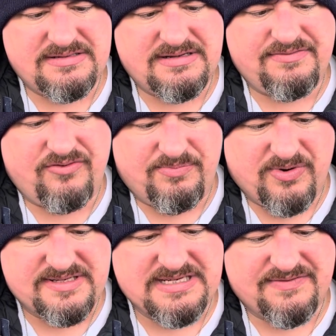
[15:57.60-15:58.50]
a
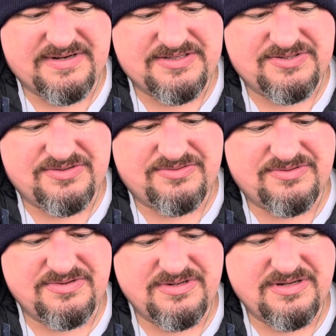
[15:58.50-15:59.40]
4.7 is due.
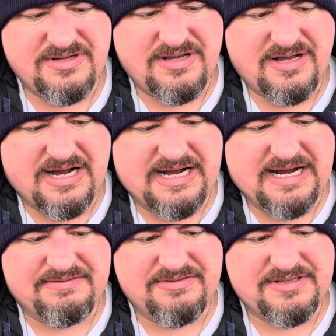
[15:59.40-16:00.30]
I really